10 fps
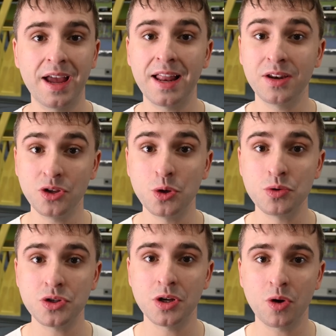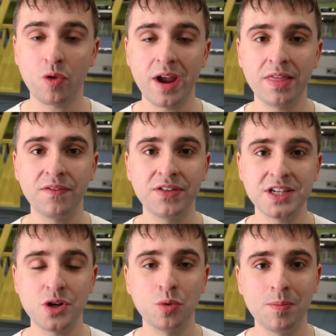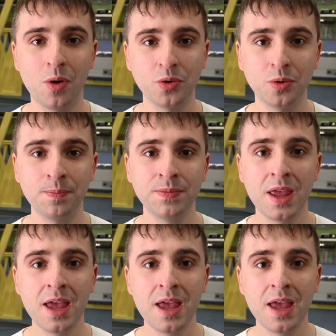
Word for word: can use to create the physical model.